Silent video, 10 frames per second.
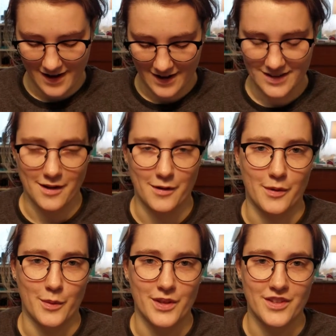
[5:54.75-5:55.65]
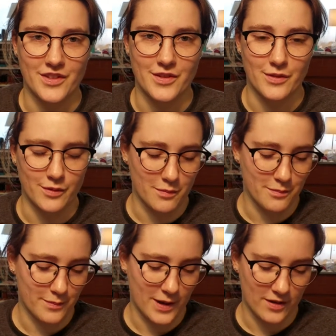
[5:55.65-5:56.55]
and I don't know what to do
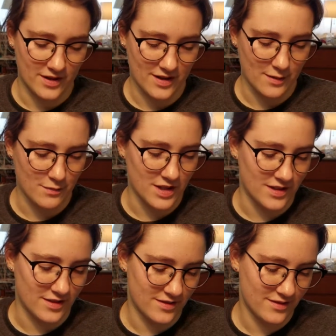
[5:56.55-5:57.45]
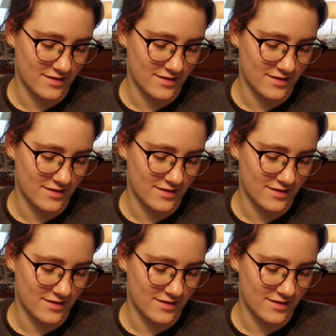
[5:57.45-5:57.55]
about it. I mean,